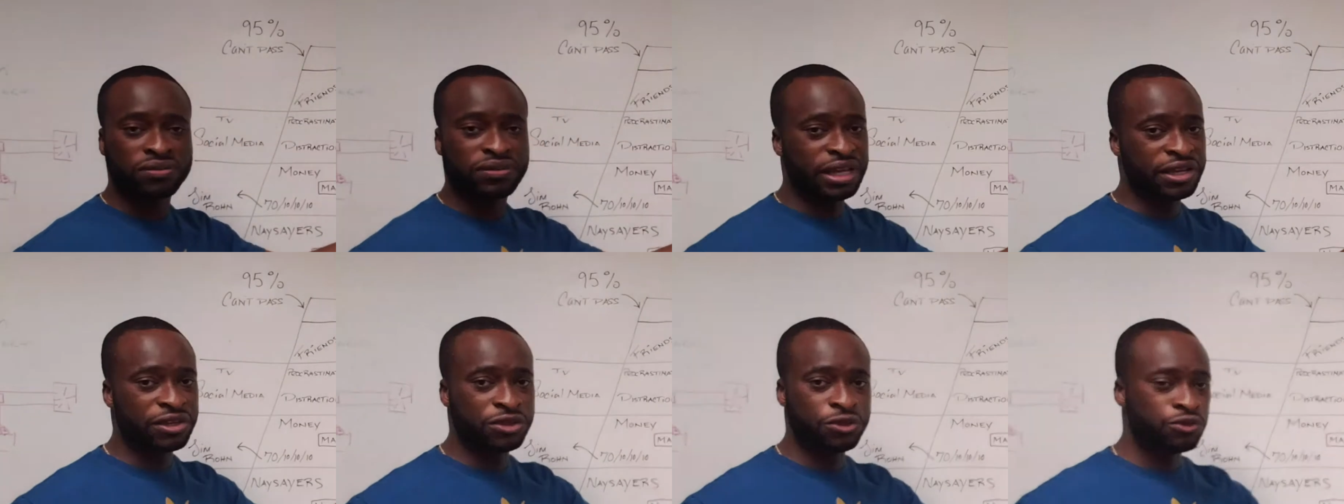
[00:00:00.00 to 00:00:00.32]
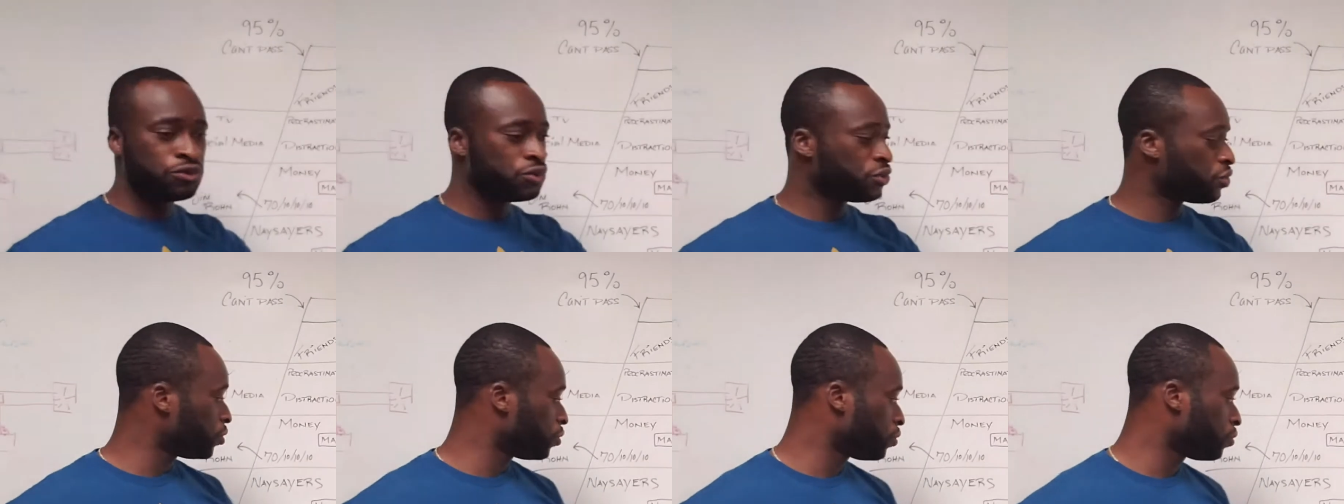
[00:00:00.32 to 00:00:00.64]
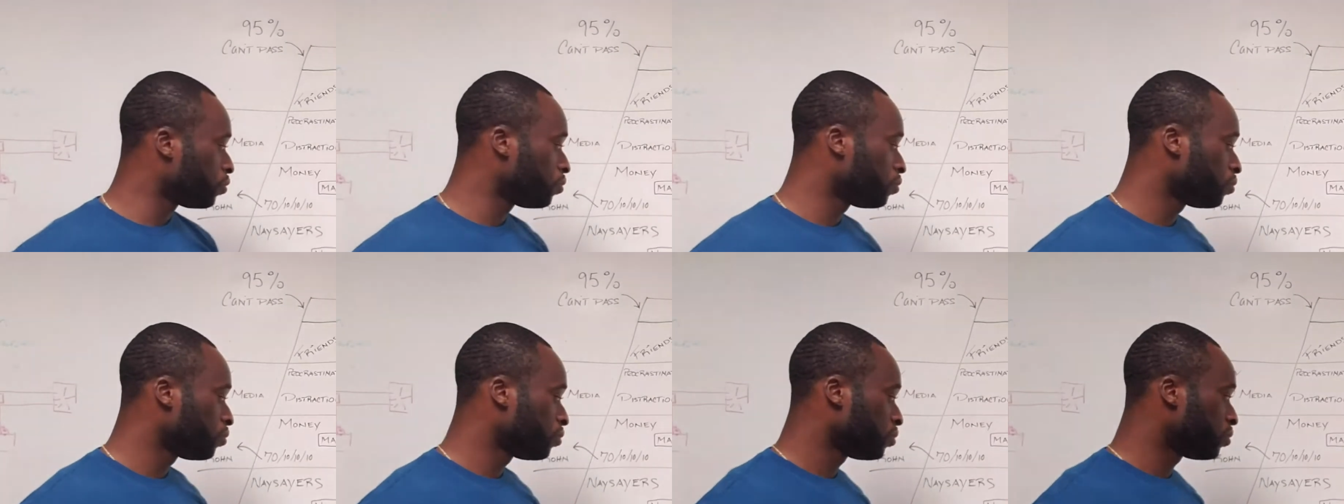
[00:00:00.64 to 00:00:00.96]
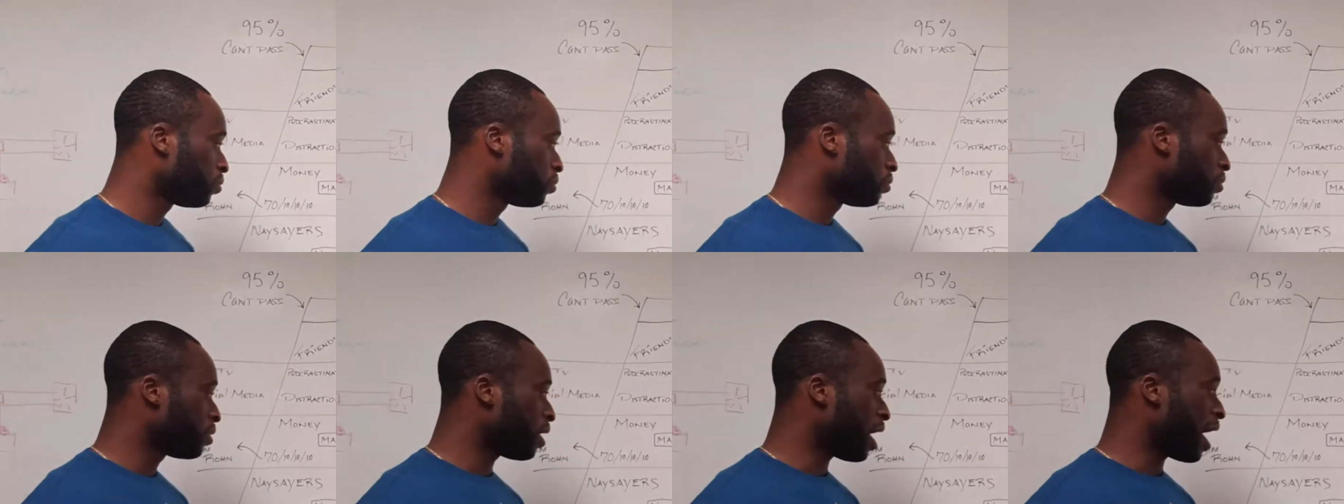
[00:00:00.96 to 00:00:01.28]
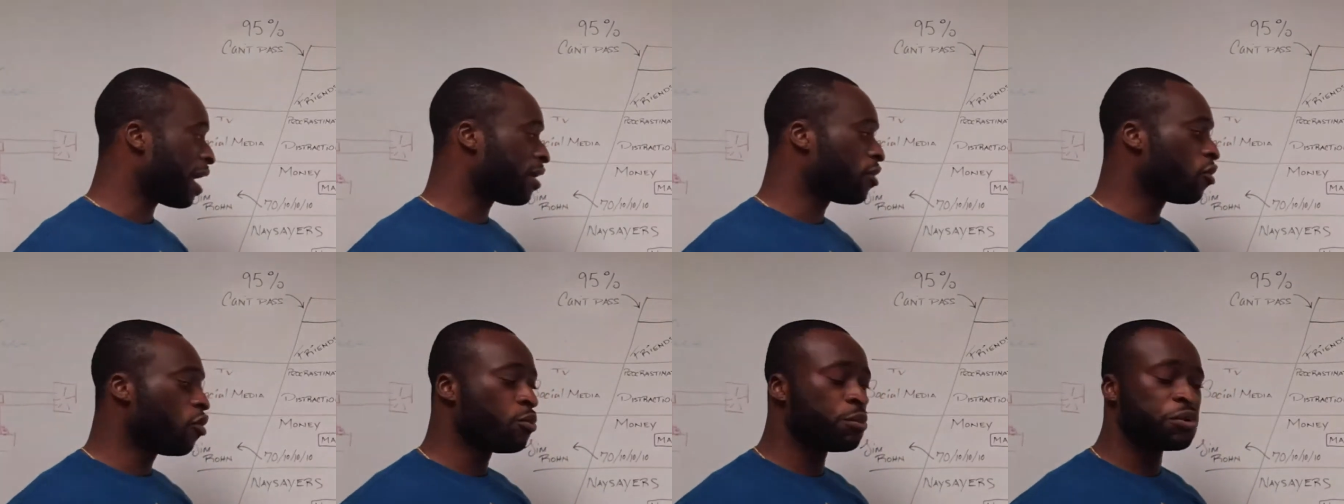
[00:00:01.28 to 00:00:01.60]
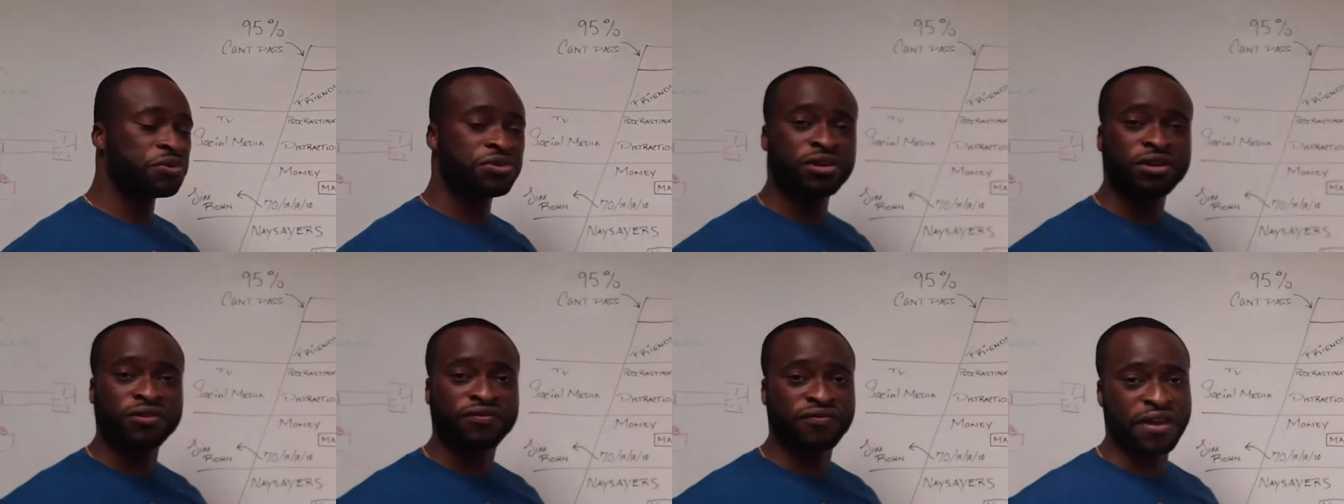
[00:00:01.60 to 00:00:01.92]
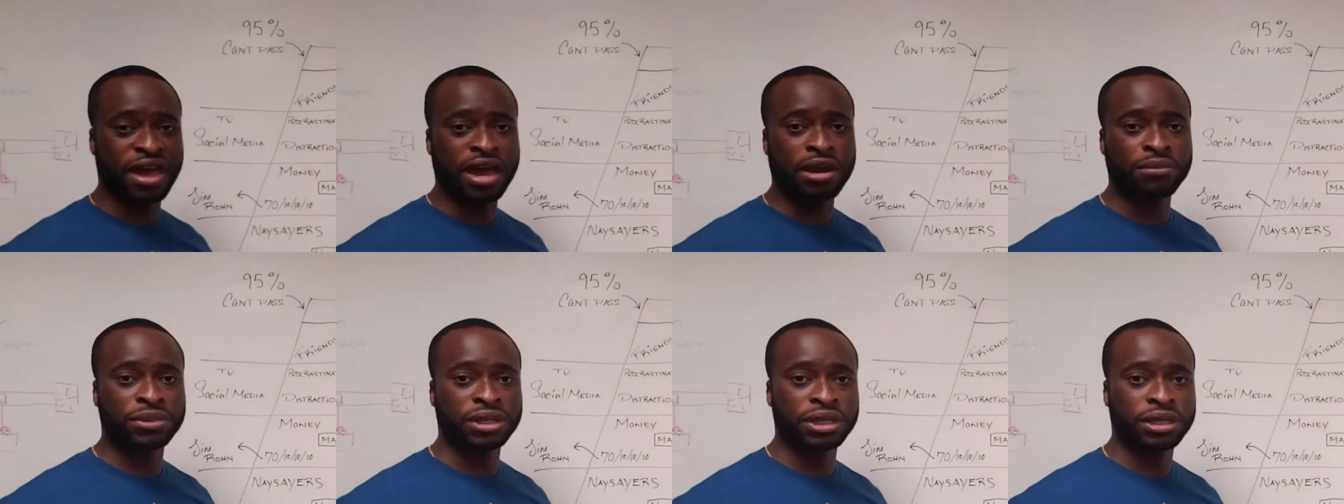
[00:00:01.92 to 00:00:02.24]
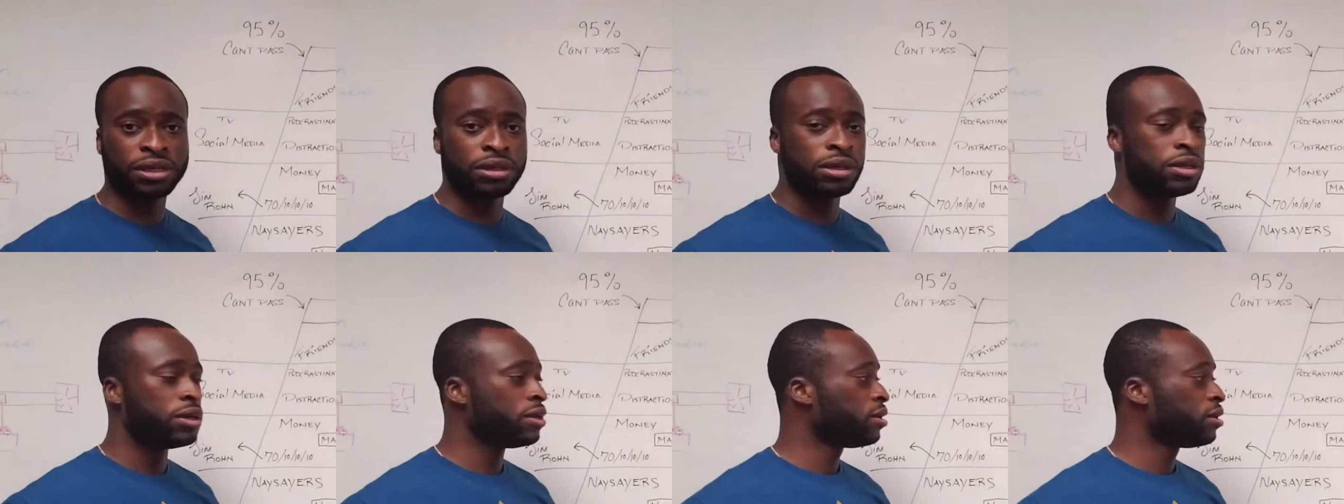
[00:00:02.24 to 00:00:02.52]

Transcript: than you do at home with your family.